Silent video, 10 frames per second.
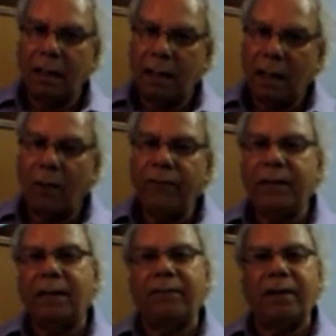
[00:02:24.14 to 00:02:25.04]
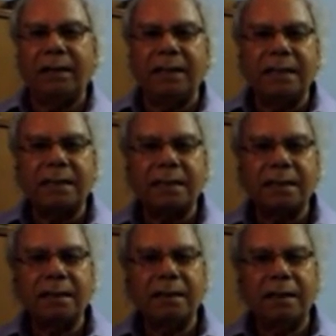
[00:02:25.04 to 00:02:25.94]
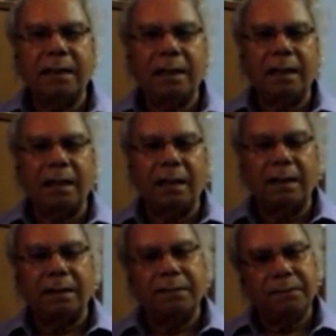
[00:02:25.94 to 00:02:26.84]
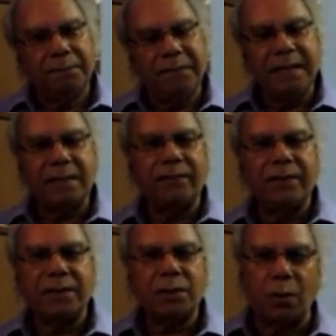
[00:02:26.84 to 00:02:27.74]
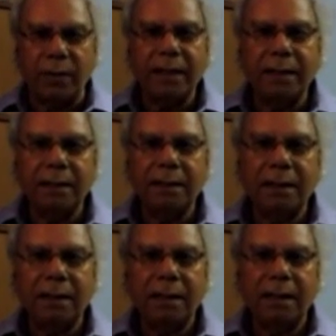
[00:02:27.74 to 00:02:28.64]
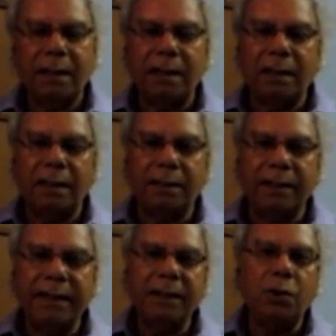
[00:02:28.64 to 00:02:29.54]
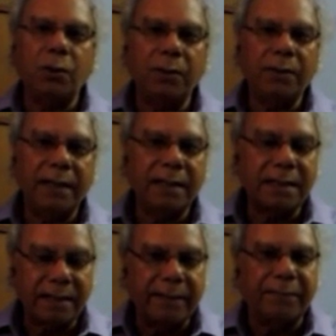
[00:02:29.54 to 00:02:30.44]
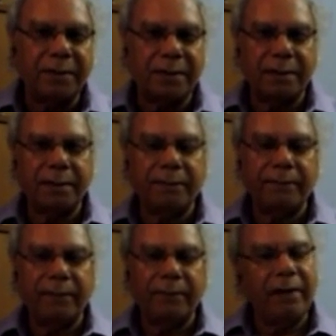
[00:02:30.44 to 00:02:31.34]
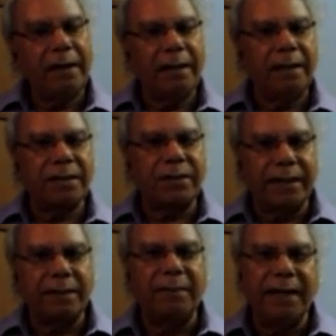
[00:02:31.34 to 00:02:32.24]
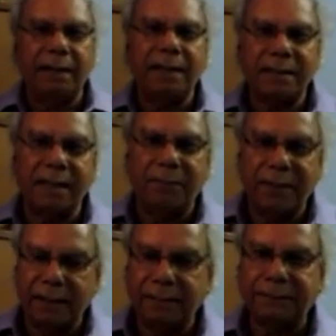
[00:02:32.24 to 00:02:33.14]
how we convert this piece of a story into a script, we'll illustrate by an example.